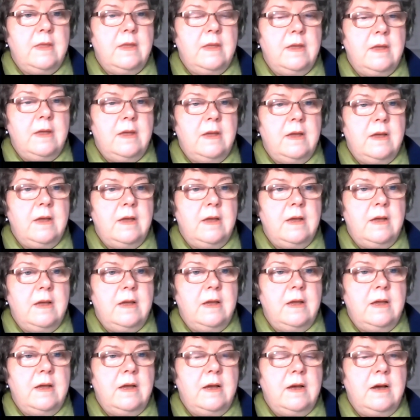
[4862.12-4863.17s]
don't know if you
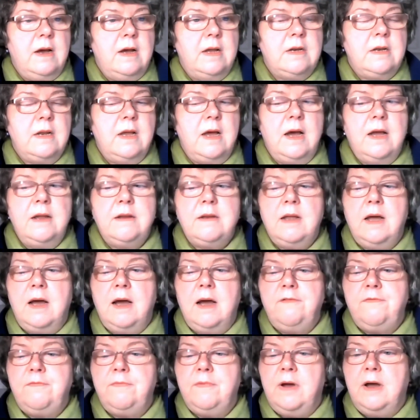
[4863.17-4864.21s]
want to. I've, I,
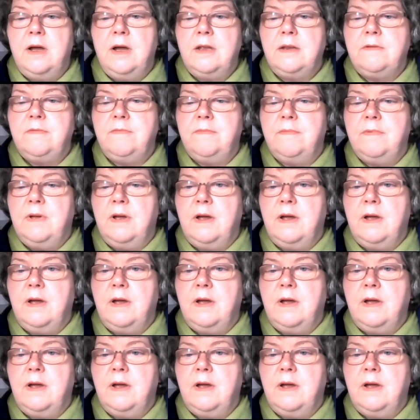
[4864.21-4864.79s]
I've, I've,